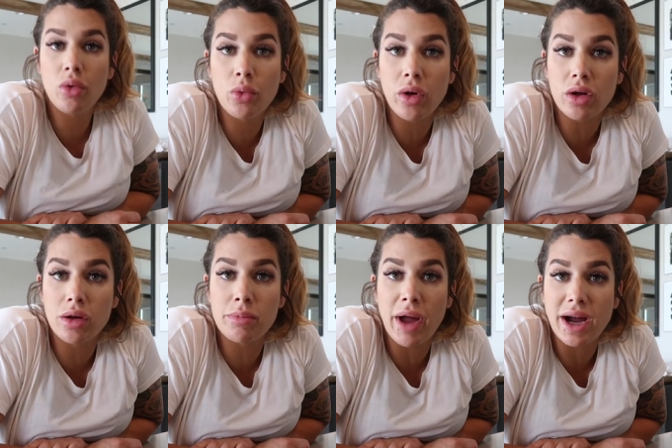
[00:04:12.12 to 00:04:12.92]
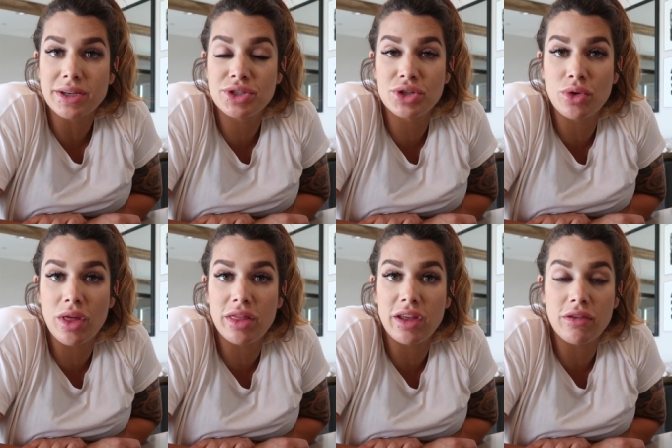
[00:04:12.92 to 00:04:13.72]
Welcome back to
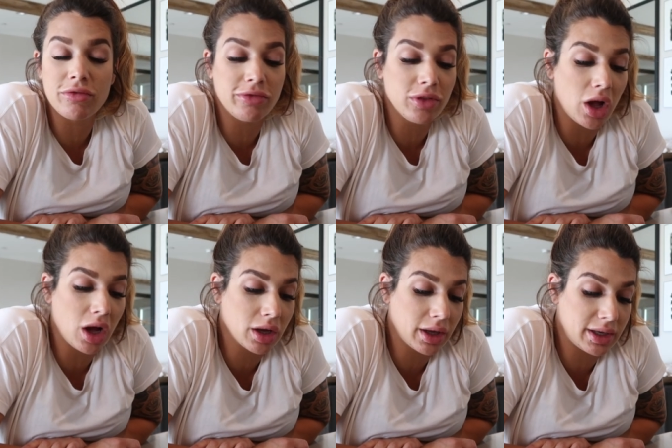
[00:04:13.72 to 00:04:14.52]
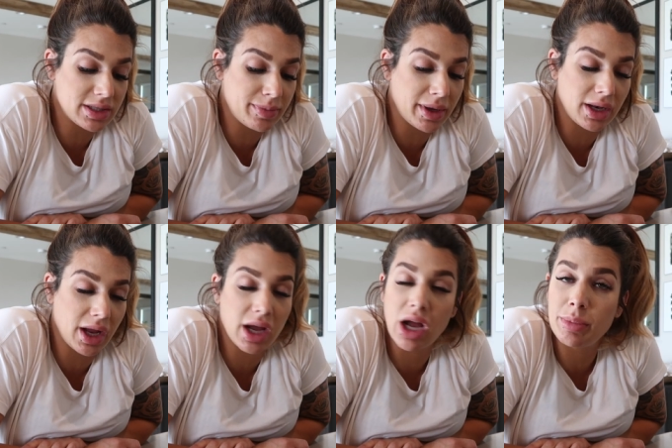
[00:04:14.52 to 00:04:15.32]
the vlog. It has been
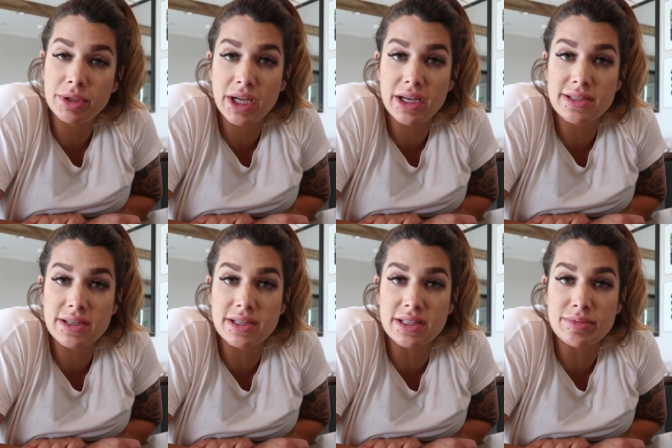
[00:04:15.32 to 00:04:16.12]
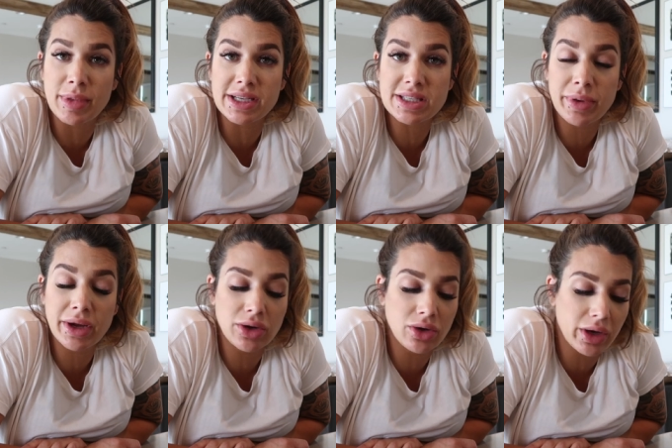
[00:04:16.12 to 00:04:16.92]
a couple days since my
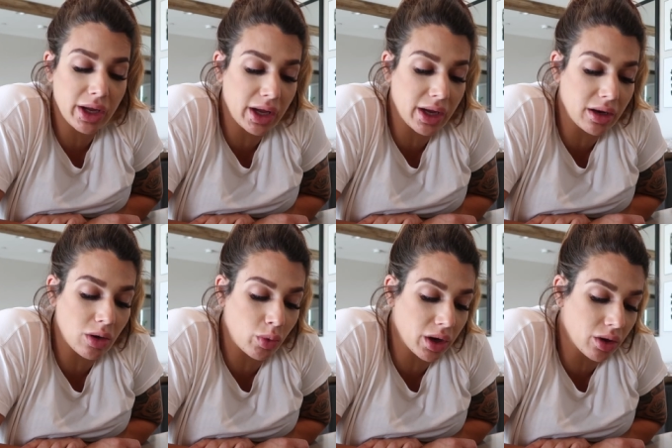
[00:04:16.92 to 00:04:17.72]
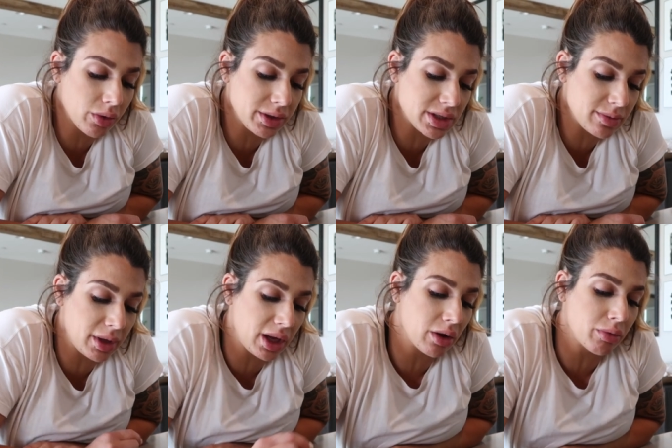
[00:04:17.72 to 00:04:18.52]
sprinkle, and we are going to
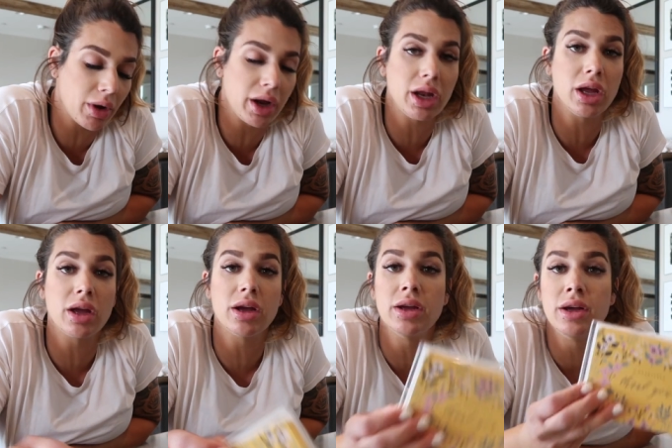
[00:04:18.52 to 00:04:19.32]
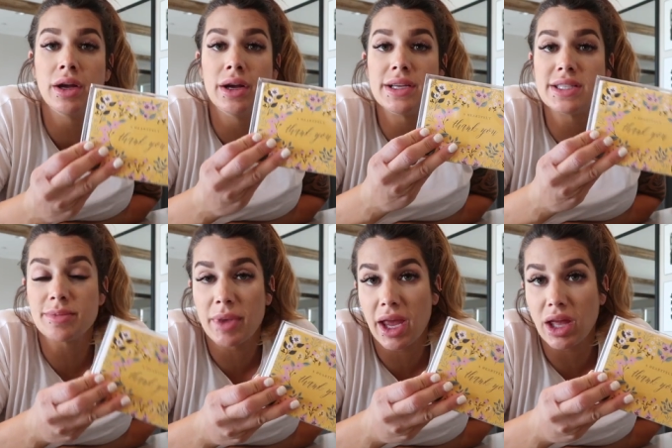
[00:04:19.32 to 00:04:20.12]
be writing
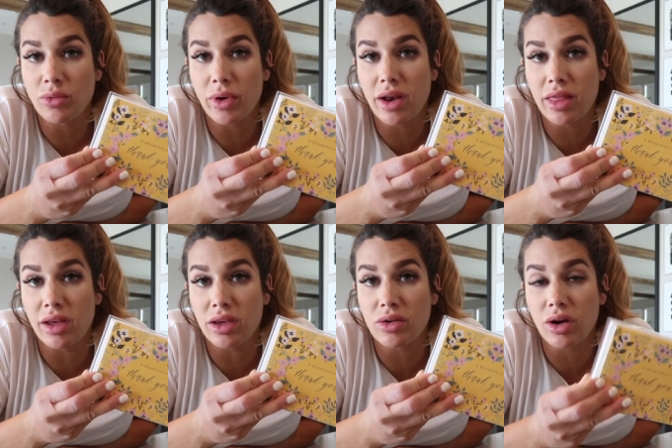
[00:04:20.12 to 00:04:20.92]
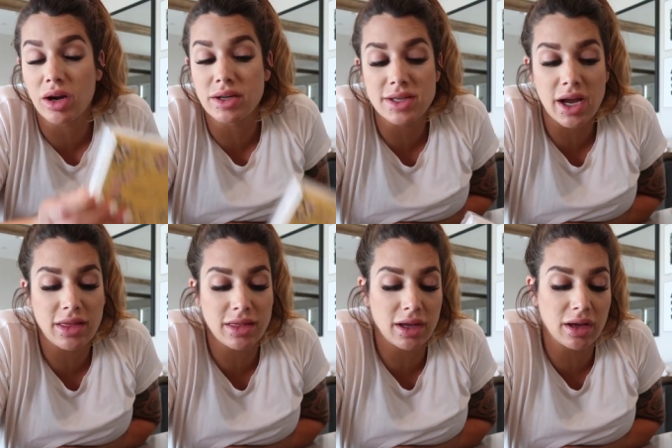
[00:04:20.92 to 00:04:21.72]
some handwritten thank you cards. I
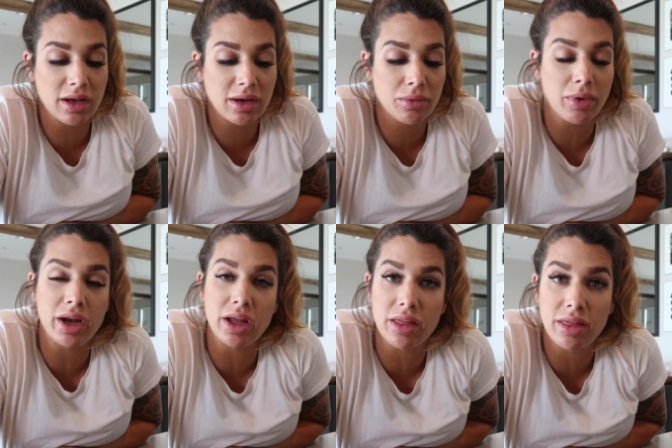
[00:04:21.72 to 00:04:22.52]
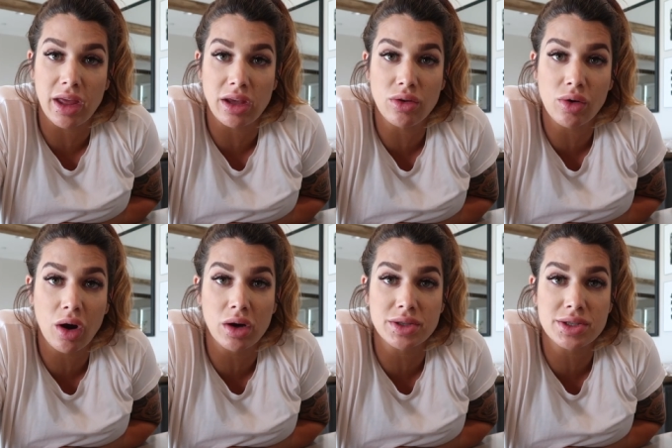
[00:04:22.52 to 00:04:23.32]
think writing thank you
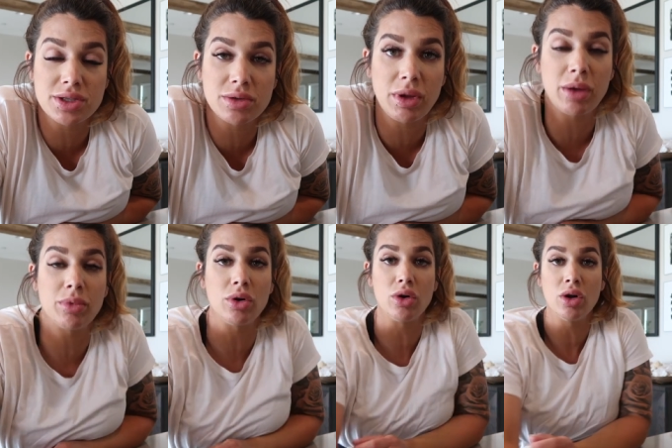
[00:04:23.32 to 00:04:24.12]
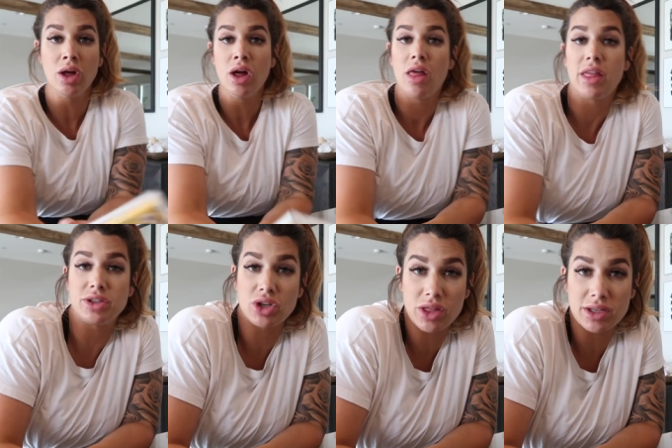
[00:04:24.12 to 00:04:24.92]
cards to people that
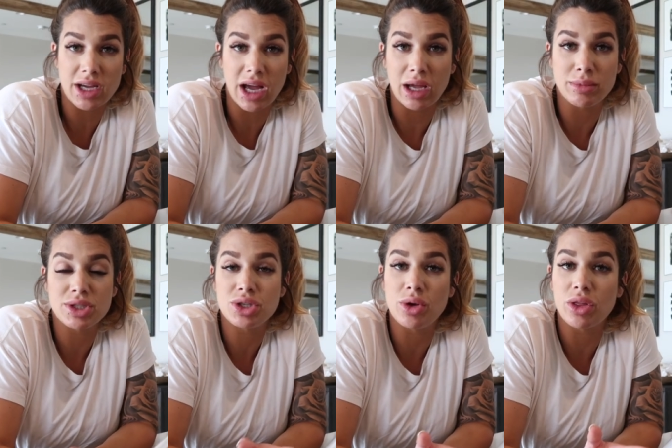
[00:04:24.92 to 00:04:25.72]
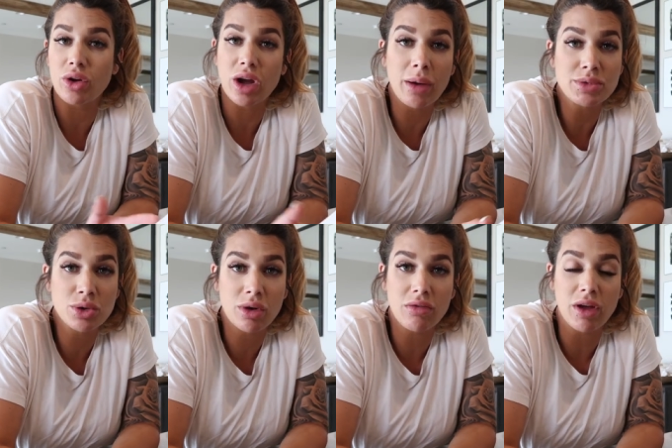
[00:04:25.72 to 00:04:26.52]
took the time to either come to
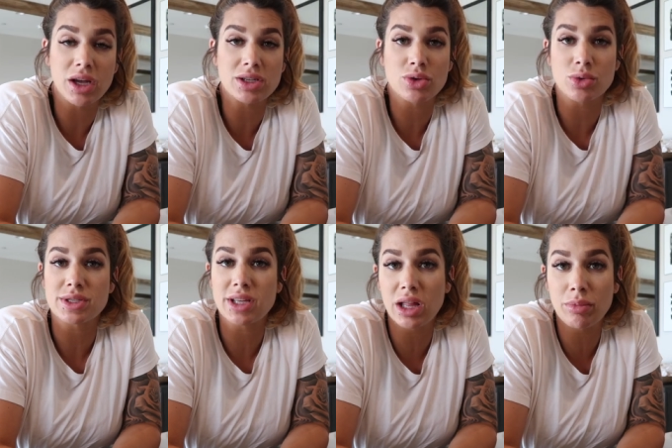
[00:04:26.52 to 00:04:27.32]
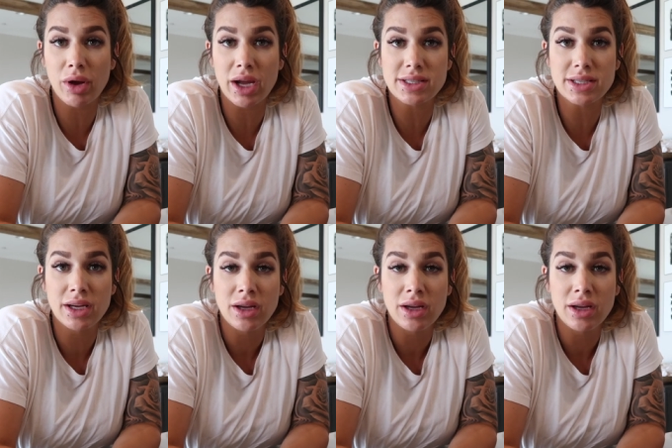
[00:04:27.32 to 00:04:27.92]
an event or celebrate